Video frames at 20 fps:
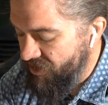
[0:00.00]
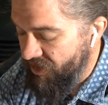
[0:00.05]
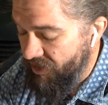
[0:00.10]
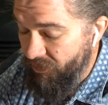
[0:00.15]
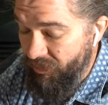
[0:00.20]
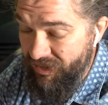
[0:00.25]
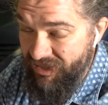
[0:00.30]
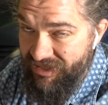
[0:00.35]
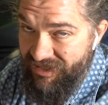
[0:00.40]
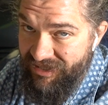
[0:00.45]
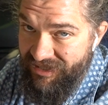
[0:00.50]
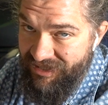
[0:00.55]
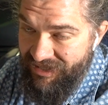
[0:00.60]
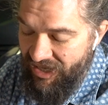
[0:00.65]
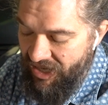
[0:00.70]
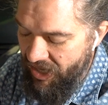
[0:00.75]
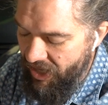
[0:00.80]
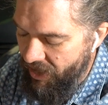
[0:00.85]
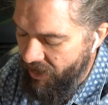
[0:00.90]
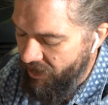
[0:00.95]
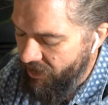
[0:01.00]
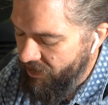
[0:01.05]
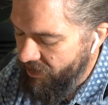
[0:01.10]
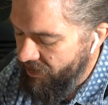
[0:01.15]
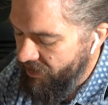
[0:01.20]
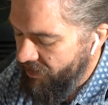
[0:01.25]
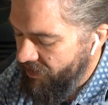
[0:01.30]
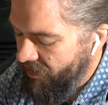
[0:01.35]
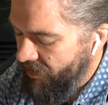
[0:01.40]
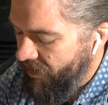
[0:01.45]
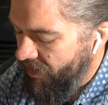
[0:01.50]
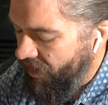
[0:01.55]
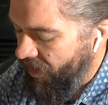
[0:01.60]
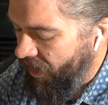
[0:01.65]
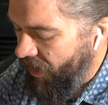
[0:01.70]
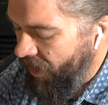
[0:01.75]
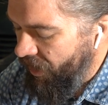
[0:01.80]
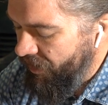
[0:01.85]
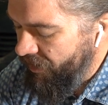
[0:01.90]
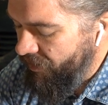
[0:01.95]
say please stay
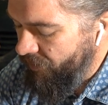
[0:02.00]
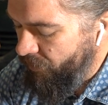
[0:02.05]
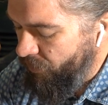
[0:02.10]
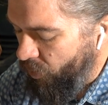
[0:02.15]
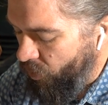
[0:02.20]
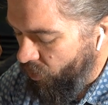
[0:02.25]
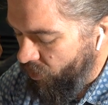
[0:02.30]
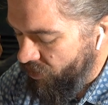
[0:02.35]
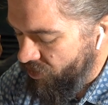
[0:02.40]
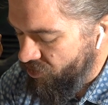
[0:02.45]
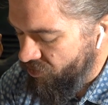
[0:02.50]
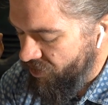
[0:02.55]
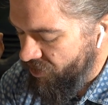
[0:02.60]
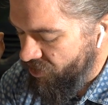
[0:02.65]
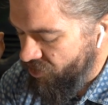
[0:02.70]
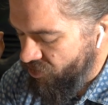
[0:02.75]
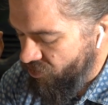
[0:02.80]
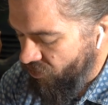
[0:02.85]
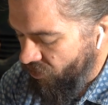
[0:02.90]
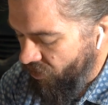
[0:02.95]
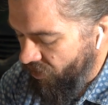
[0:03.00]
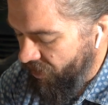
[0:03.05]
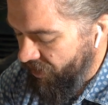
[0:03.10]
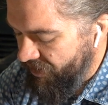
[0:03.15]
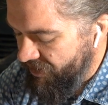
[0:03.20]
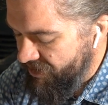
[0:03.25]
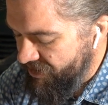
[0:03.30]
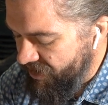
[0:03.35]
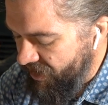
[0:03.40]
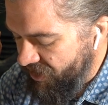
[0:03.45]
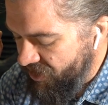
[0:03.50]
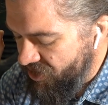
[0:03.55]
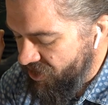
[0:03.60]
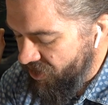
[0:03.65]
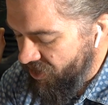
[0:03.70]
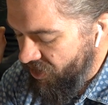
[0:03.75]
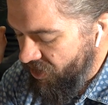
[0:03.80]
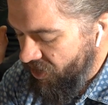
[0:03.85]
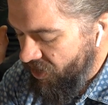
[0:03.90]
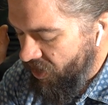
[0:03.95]
on the portrait drawing
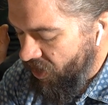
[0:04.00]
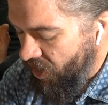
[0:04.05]
section